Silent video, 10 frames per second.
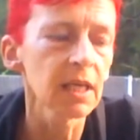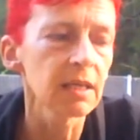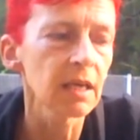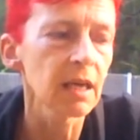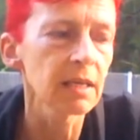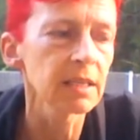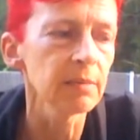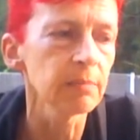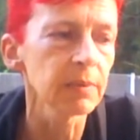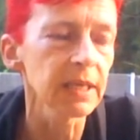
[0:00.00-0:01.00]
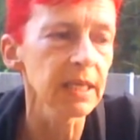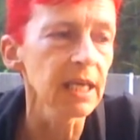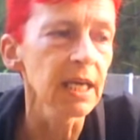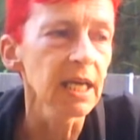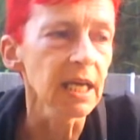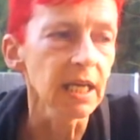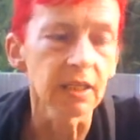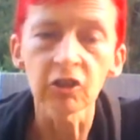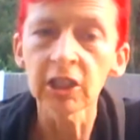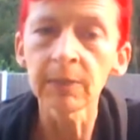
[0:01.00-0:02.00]
And I simply,
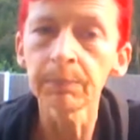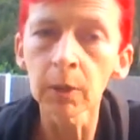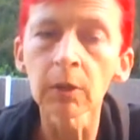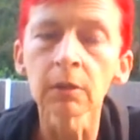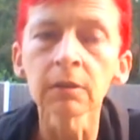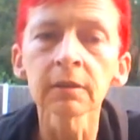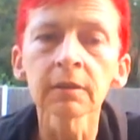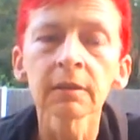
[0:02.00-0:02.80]
if she pulled